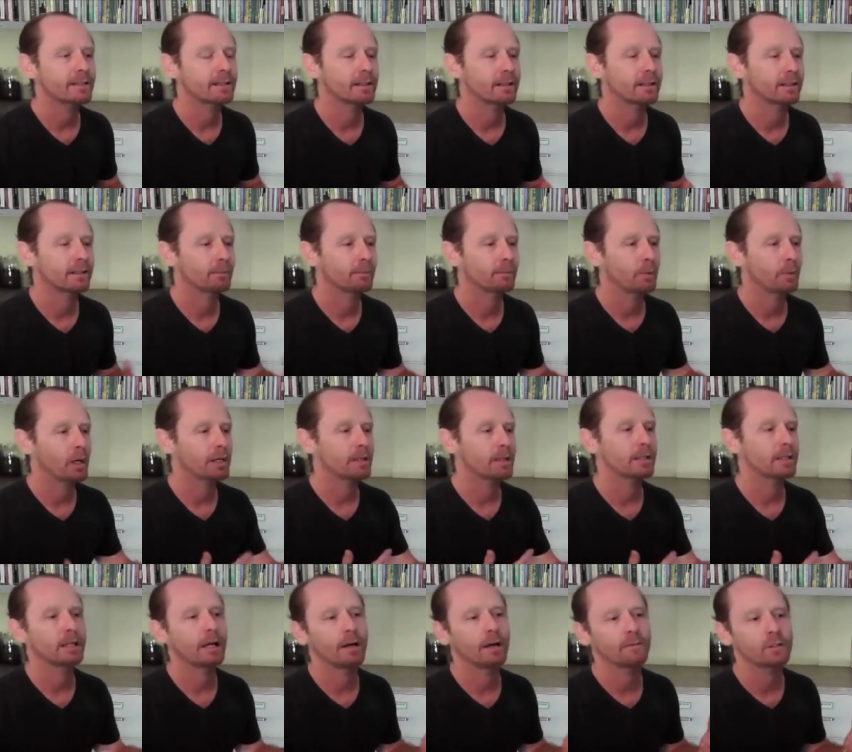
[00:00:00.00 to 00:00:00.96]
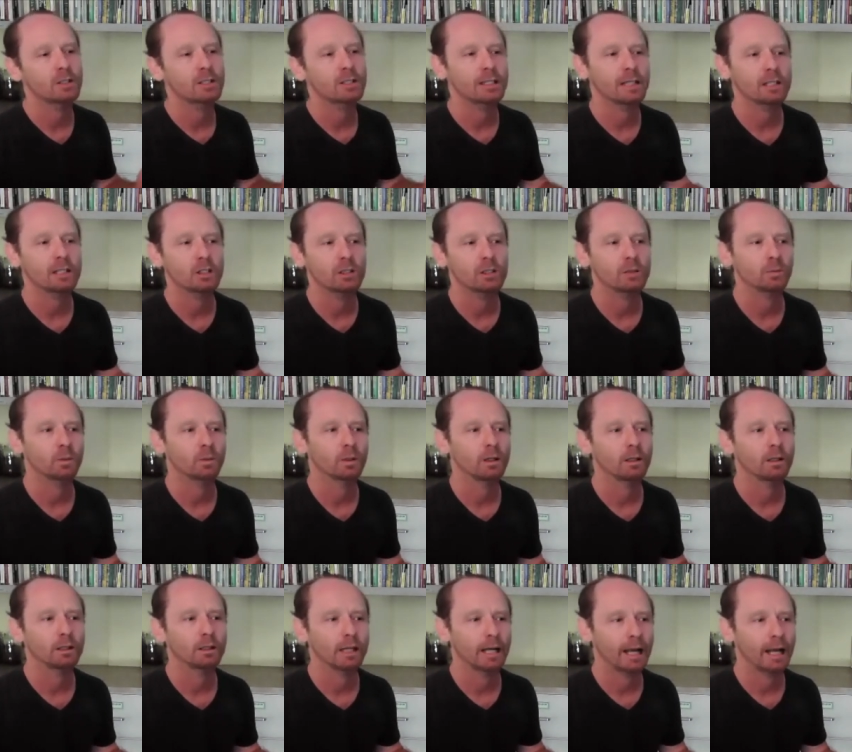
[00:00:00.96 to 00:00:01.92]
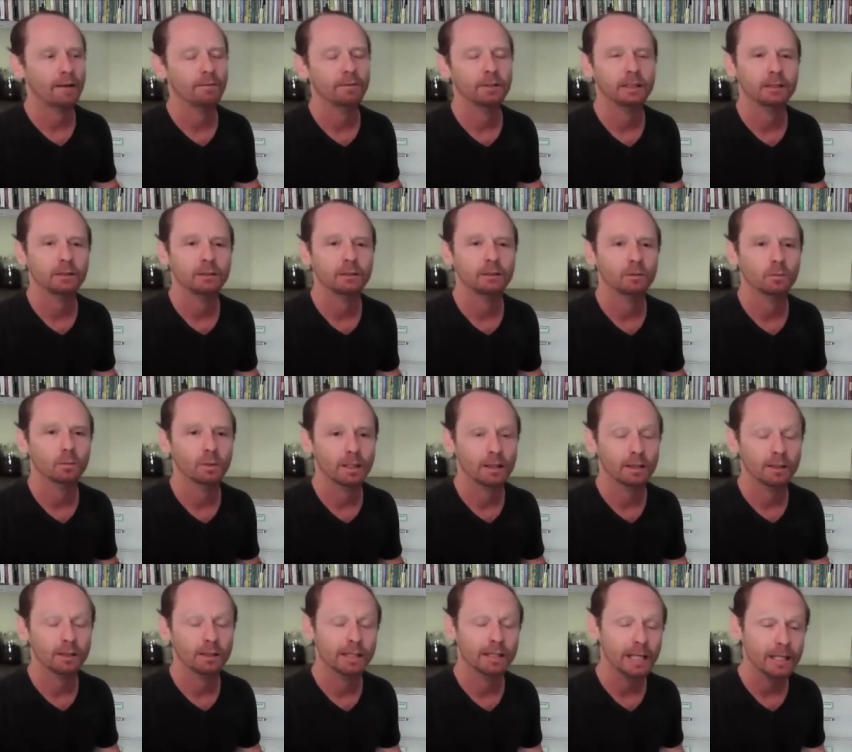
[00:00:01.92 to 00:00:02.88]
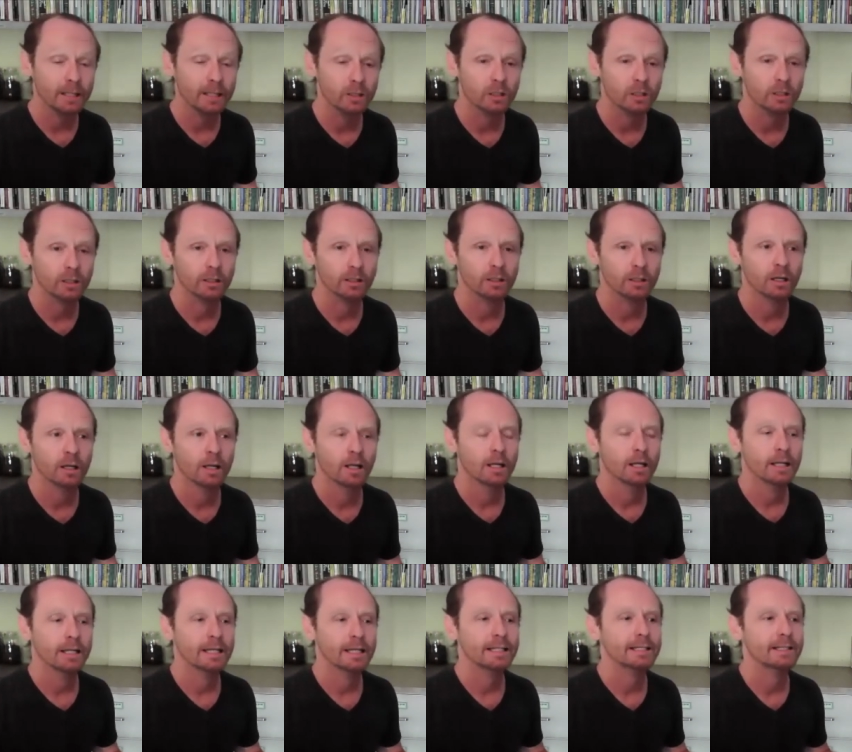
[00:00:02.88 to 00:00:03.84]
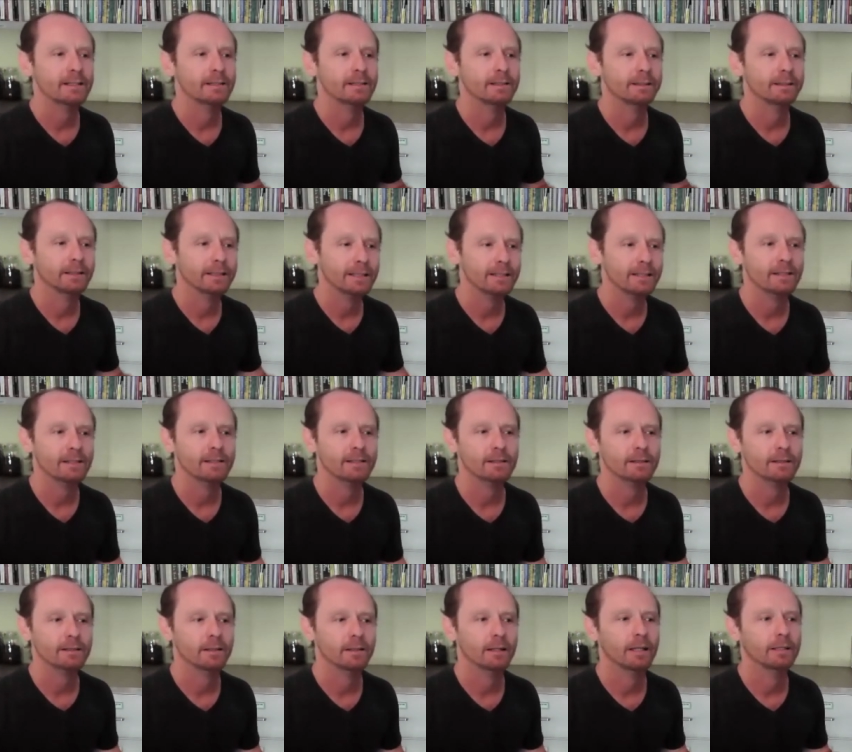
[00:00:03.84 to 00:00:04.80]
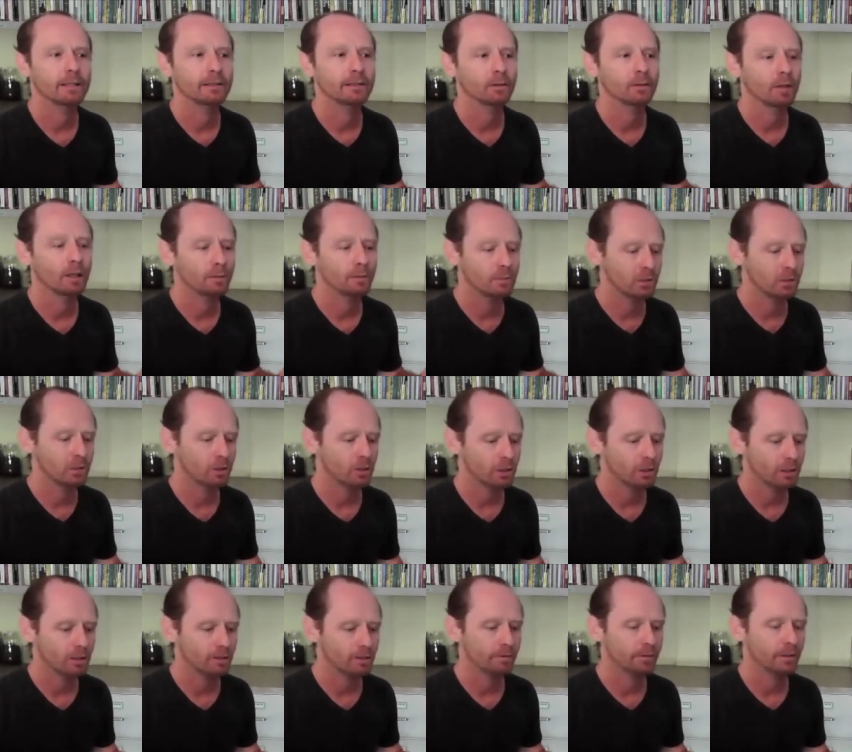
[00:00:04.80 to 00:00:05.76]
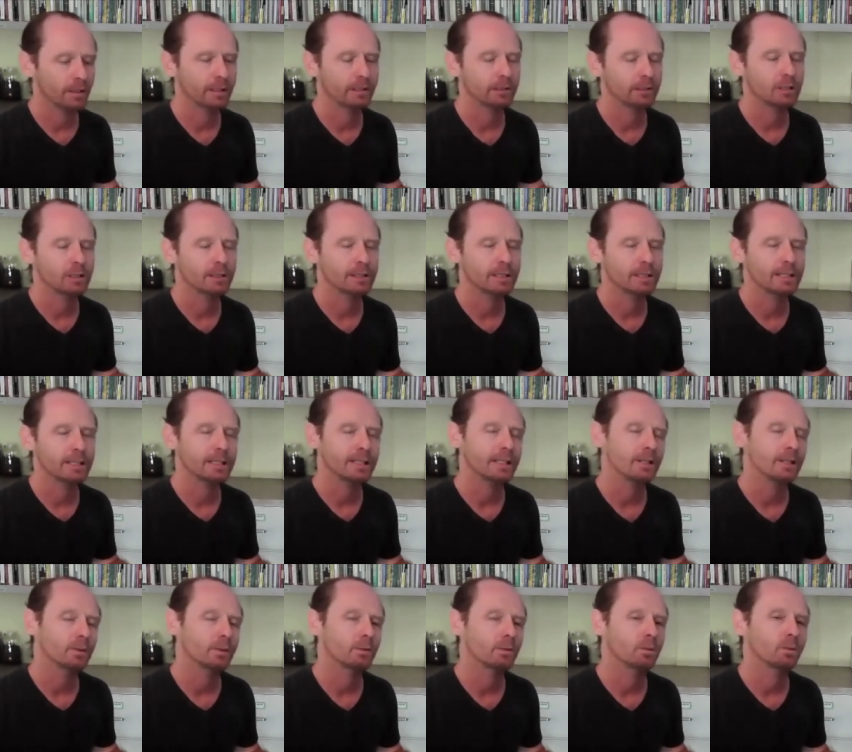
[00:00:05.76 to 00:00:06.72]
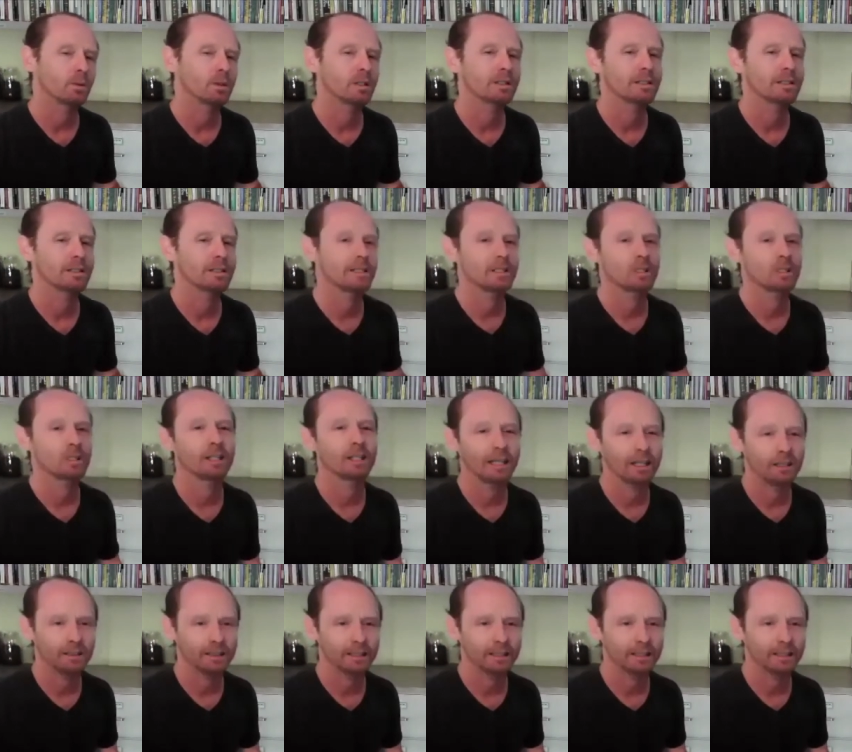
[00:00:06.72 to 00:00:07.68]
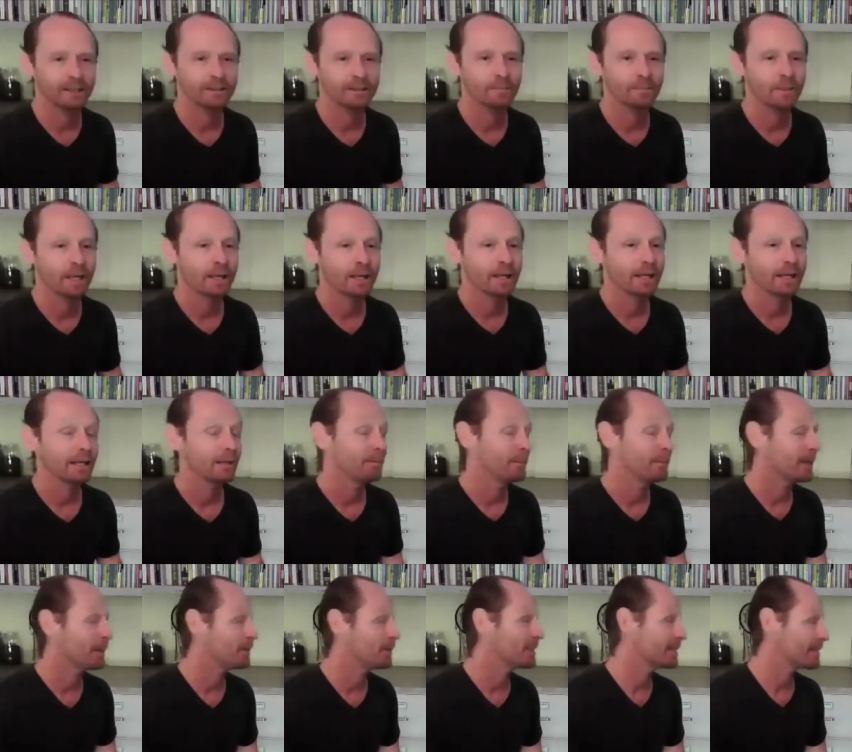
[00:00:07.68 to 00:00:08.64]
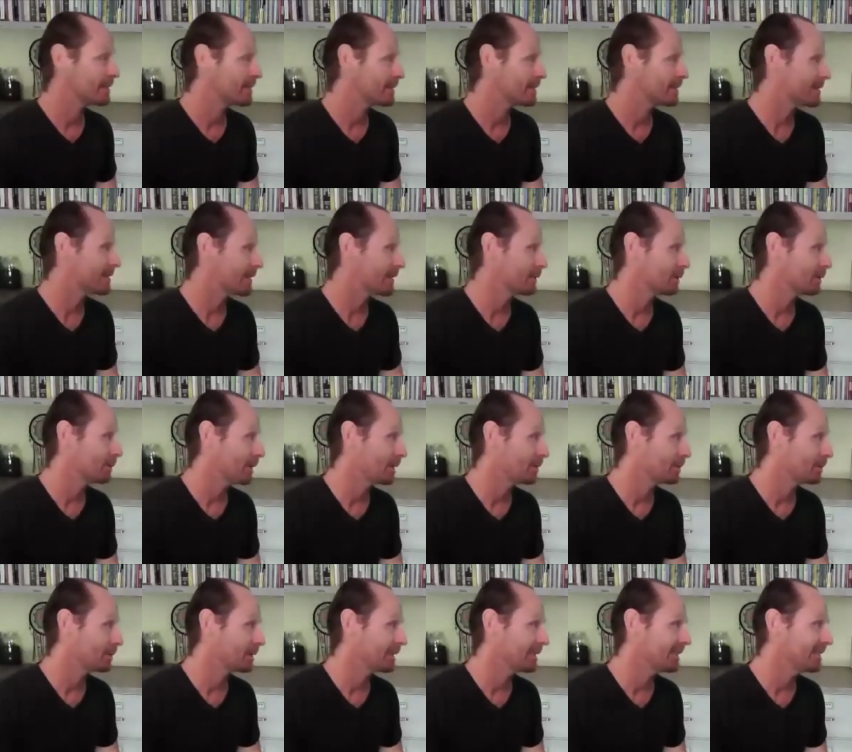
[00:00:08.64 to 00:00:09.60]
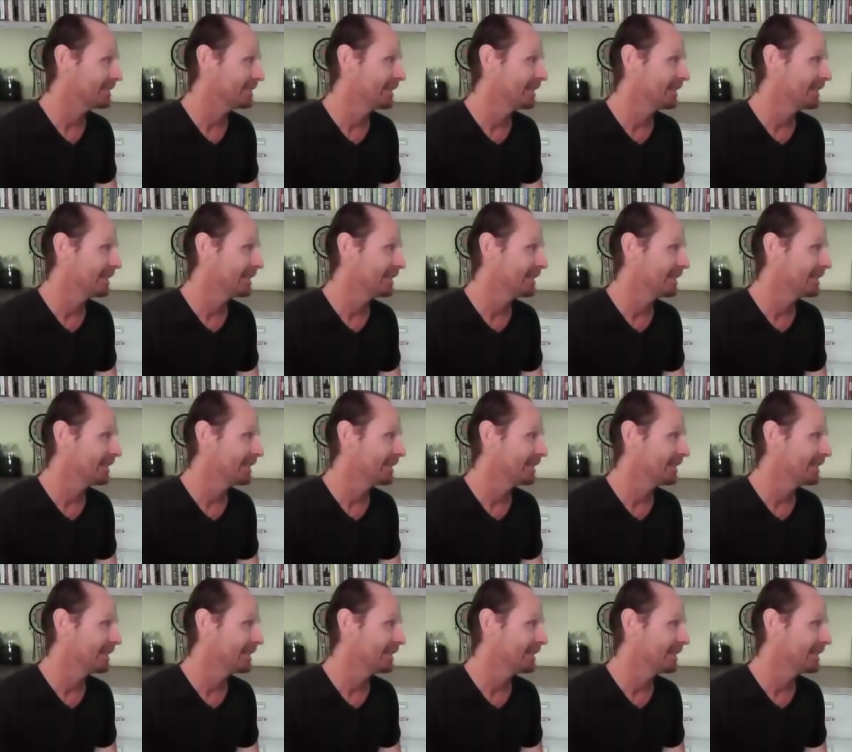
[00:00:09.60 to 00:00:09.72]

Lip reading: part of the conversation we're all having with nature, is to listen and to observe and just see what works in your area. And maybe it's the Seminole pumpkin,